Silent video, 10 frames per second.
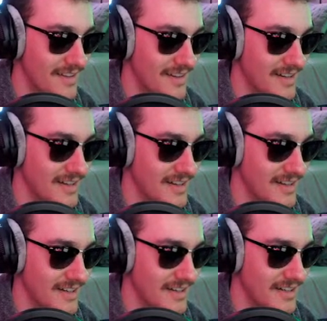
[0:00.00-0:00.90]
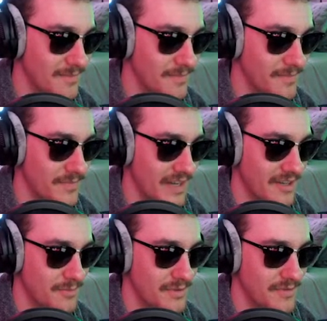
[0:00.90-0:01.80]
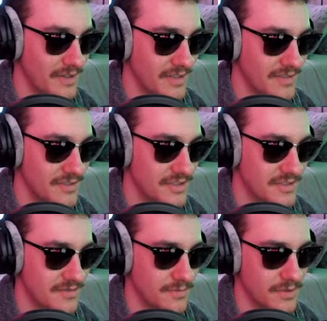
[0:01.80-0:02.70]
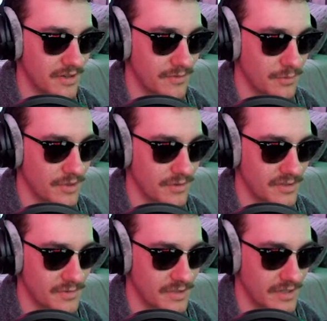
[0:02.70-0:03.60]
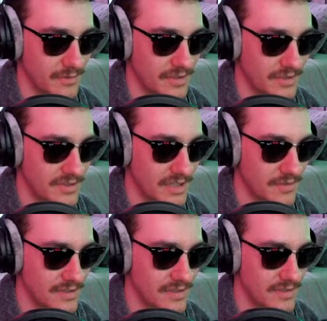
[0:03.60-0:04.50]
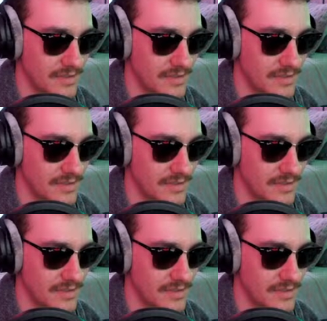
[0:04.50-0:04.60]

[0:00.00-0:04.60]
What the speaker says: That could be fun. Just, we don't have to render this one out. We can just have it.